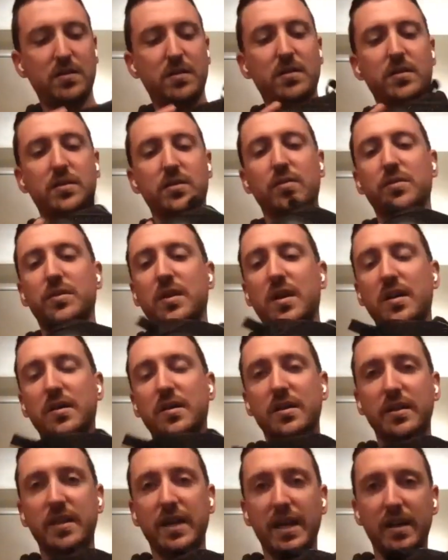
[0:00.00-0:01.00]
So it's got the
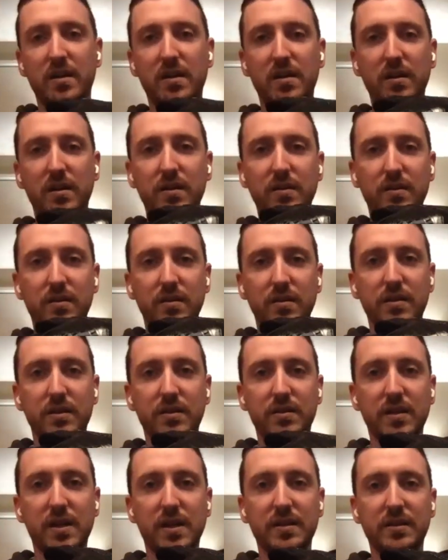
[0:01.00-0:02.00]
date on it. His
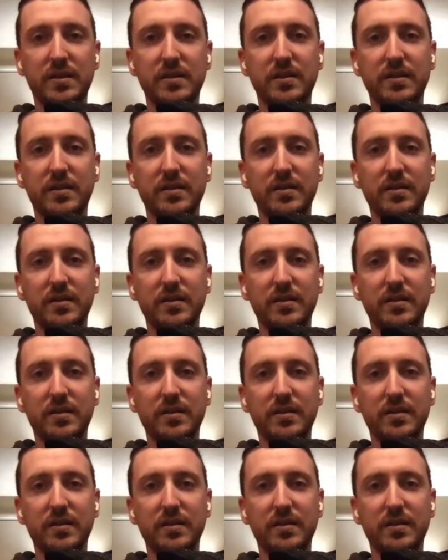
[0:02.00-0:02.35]
last game.